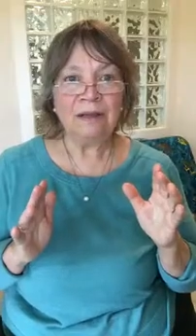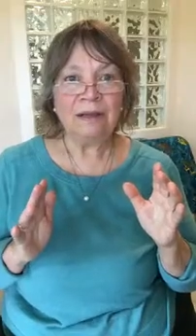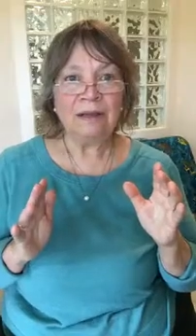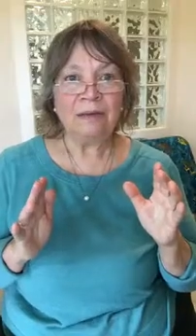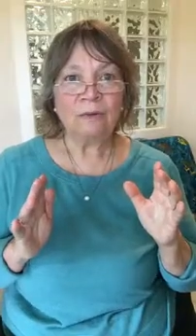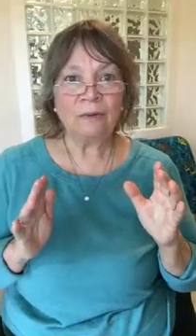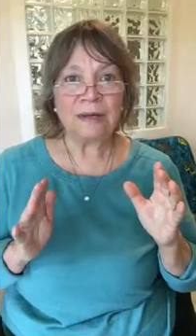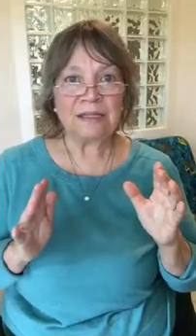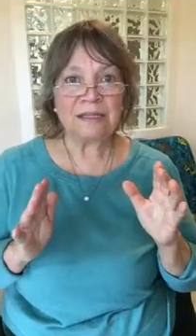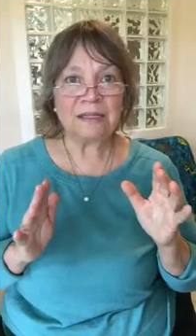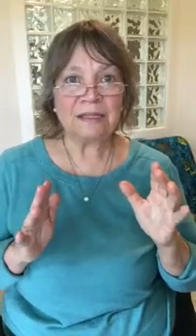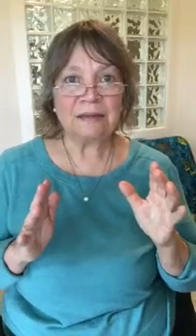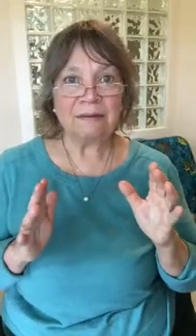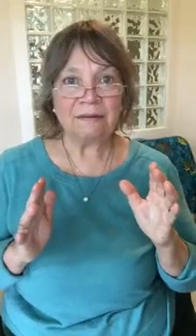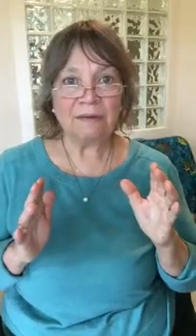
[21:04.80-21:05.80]
rest
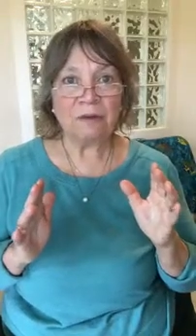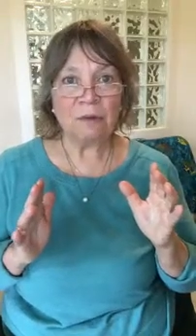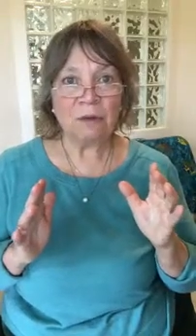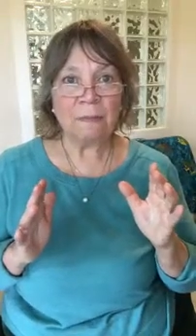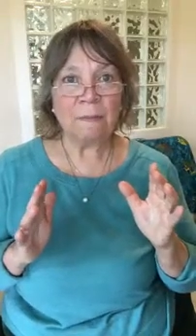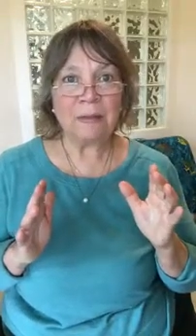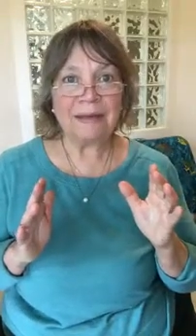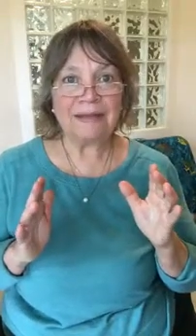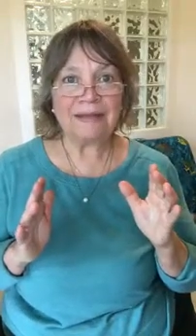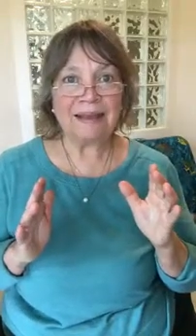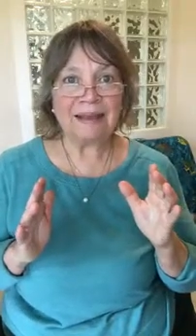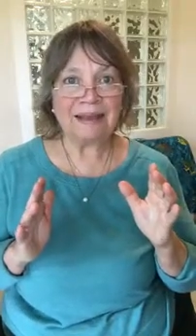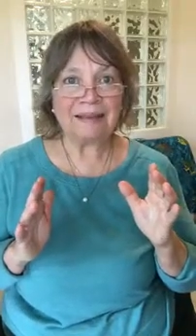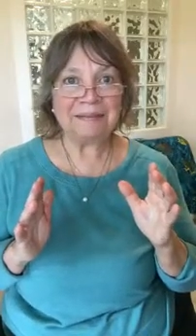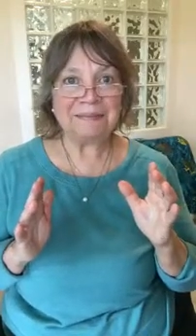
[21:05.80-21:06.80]
of your
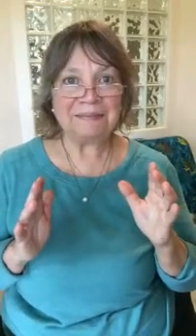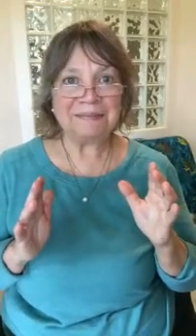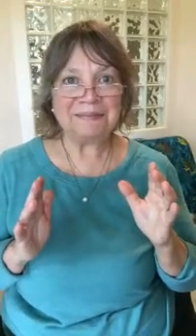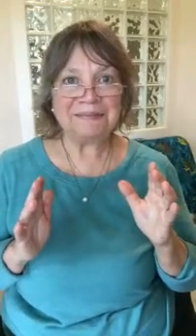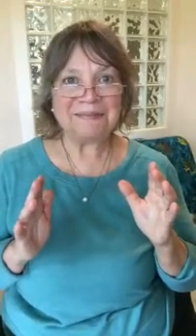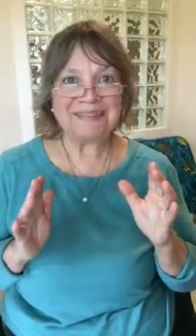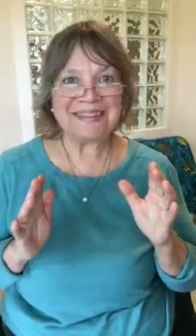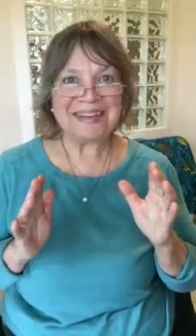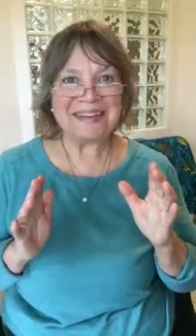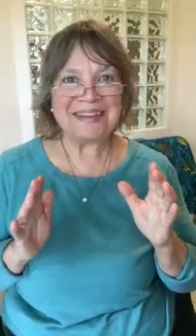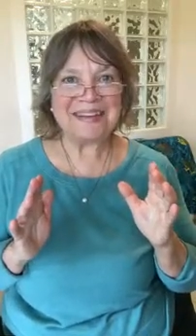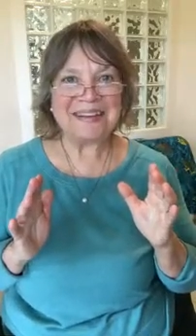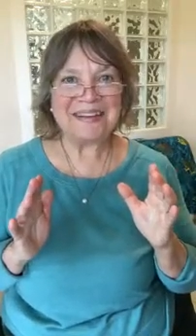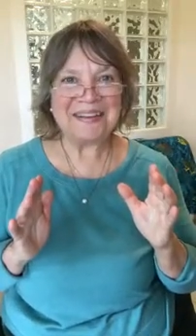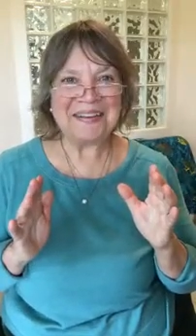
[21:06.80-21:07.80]
Monday. Take
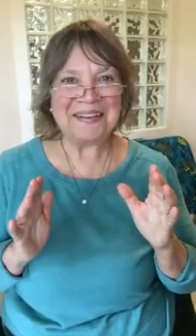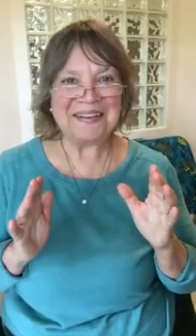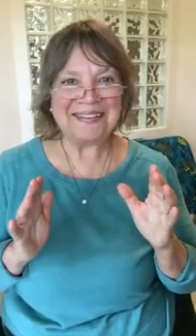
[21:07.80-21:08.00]
care.